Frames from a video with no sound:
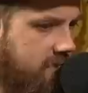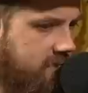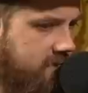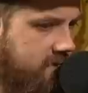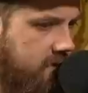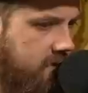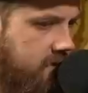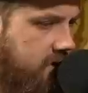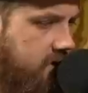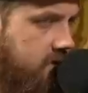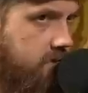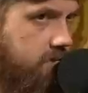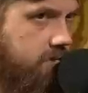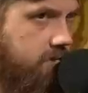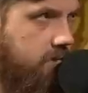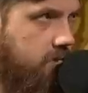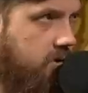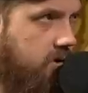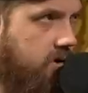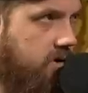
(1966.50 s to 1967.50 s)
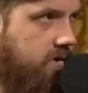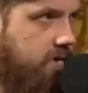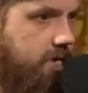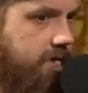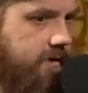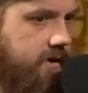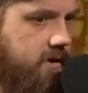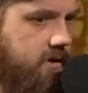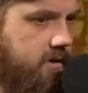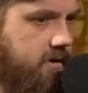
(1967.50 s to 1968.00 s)
absolutely worth
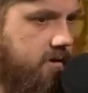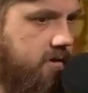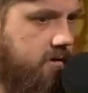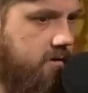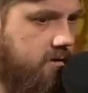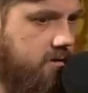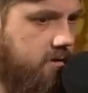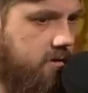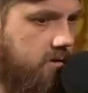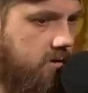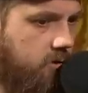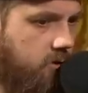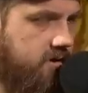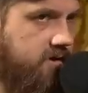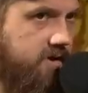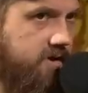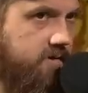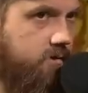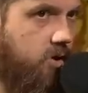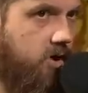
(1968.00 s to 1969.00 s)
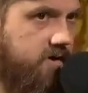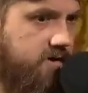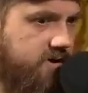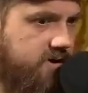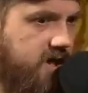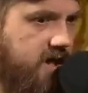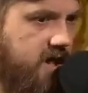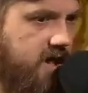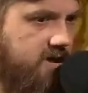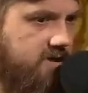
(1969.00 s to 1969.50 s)
the stash. worth the, worth the
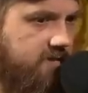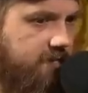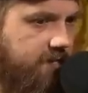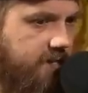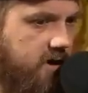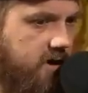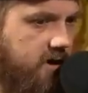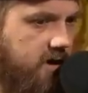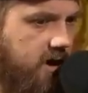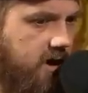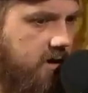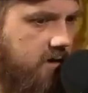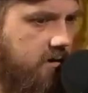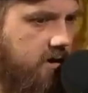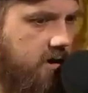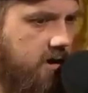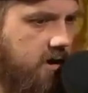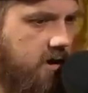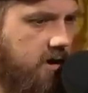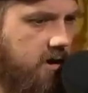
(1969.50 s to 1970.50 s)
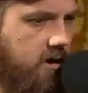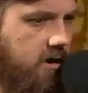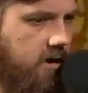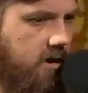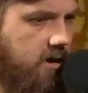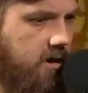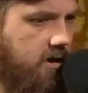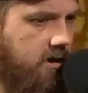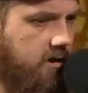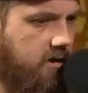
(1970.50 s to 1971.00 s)
stash to find out.
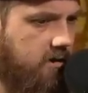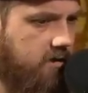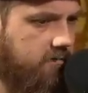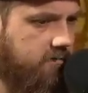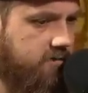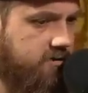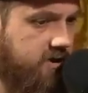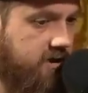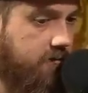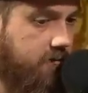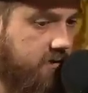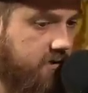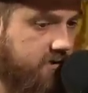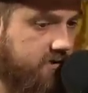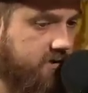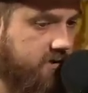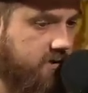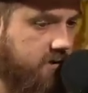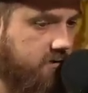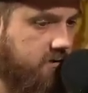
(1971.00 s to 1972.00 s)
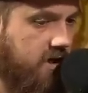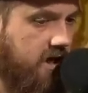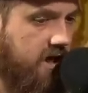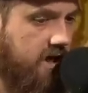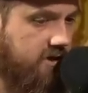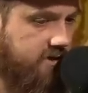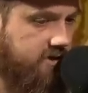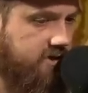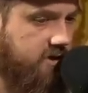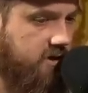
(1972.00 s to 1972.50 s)
Uh, Jeff Wilson though
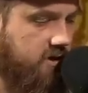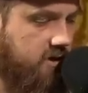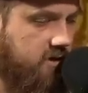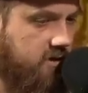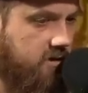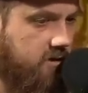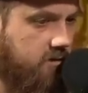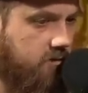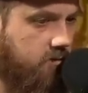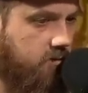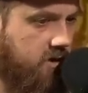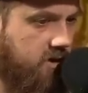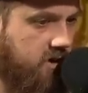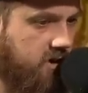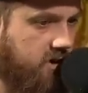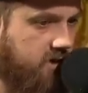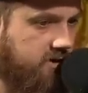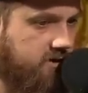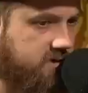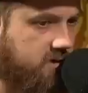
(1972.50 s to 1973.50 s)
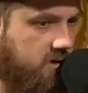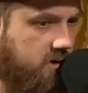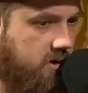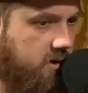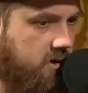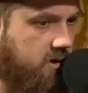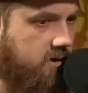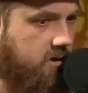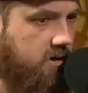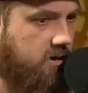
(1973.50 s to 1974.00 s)
last year when he
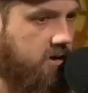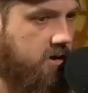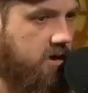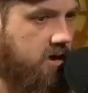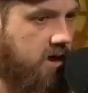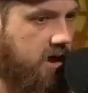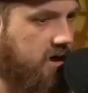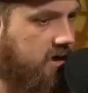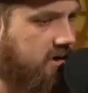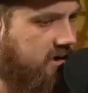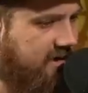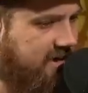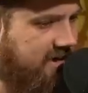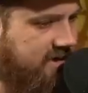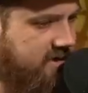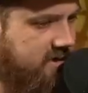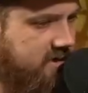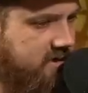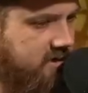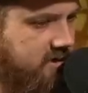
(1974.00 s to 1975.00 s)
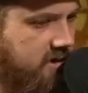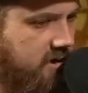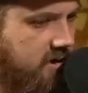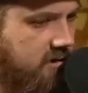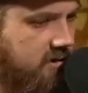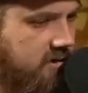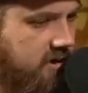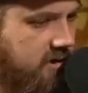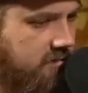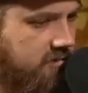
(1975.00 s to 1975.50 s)
saw at least I'm
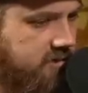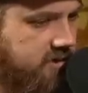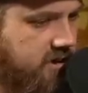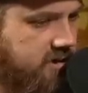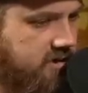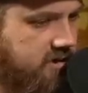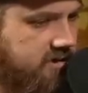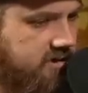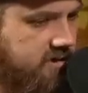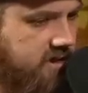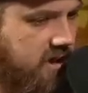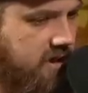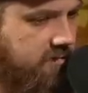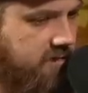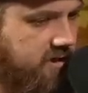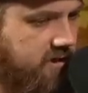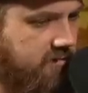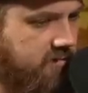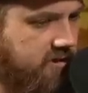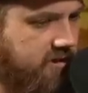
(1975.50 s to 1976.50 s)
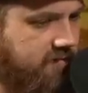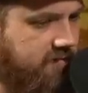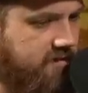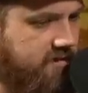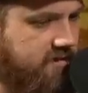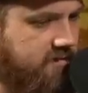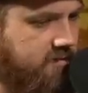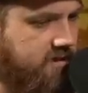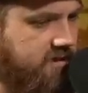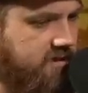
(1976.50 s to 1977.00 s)
going to double check the stat, but I believe
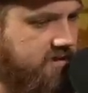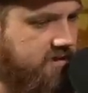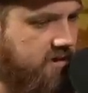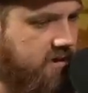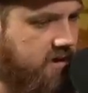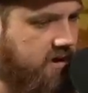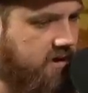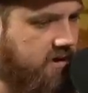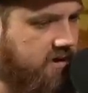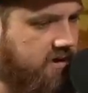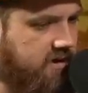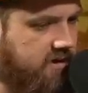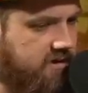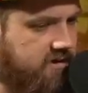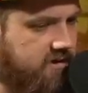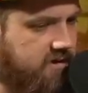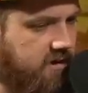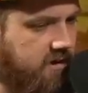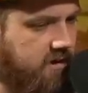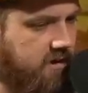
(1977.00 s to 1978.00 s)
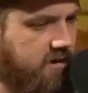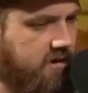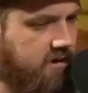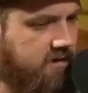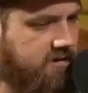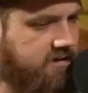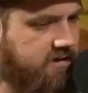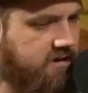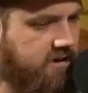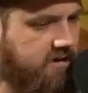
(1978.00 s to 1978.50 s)
it's when he saw at least
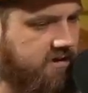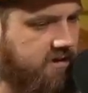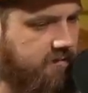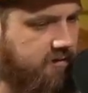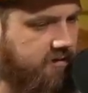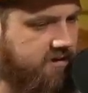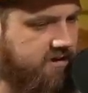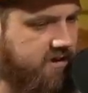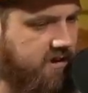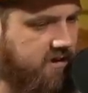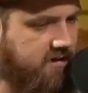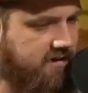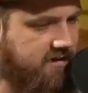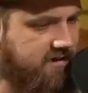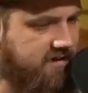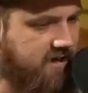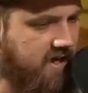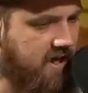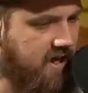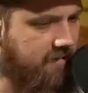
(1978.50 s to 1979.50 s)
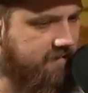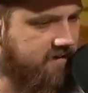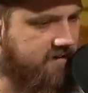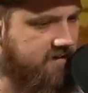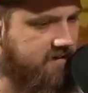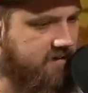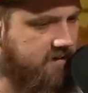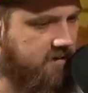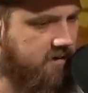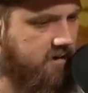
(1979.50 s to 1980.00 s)
sixty percent of the
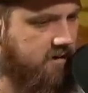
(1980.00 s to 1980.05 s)
snaps.